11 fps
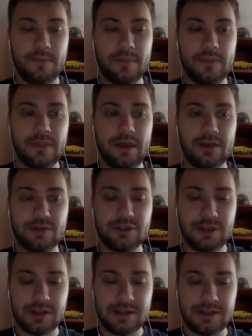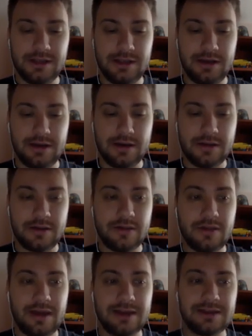The interesting thing
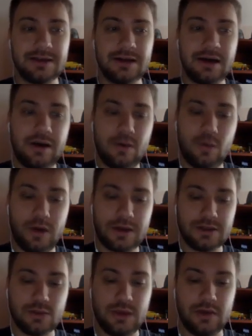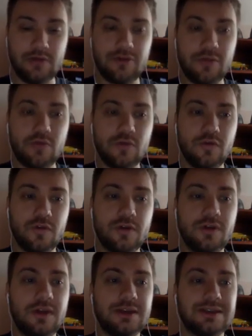that once we remove
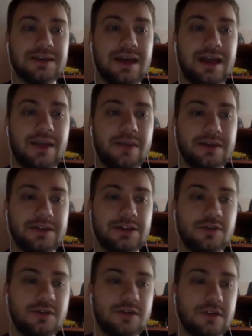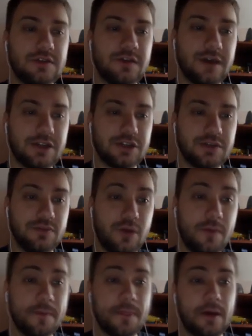this element using this function
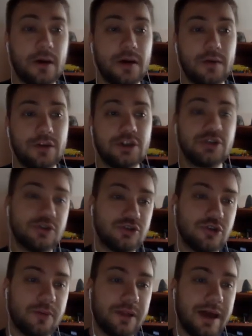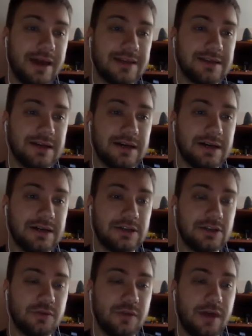pop, which is also applied
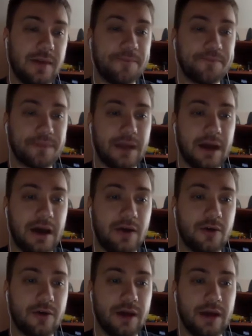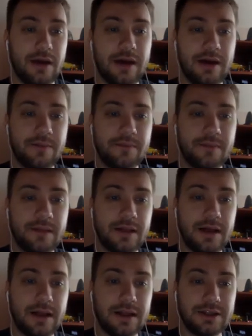to our
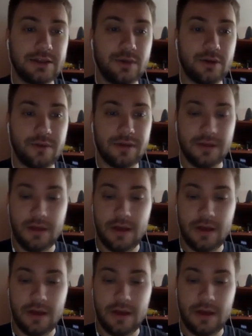list variable,